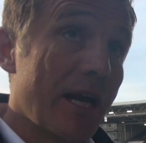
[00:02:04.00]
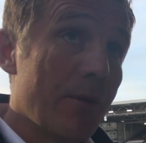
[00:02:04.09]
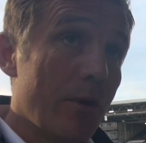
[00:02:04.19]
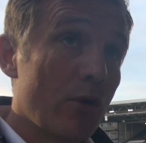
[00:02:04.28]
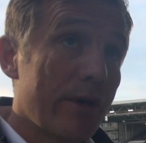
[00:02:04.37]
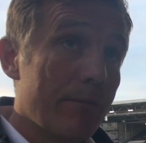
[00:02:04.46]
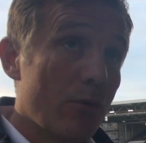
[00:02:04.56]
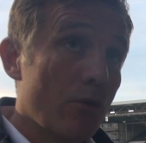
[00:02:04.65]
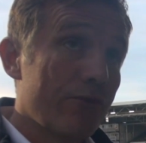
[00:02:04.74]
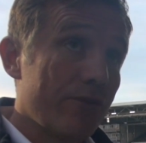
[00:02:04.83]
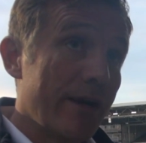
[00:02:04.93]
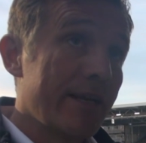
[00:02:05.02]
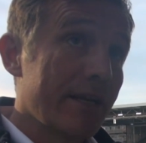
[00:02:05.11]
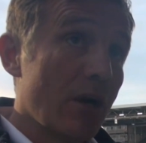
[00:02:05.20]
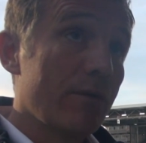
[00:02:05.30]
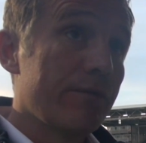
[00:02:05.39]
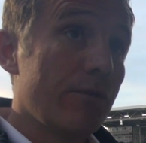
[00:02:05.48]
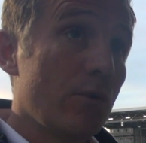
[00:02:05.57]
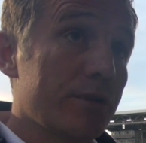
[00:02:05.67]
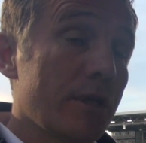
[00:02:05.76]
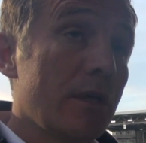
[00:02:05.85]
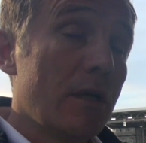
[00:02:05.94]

game we're looking more threatening going forward.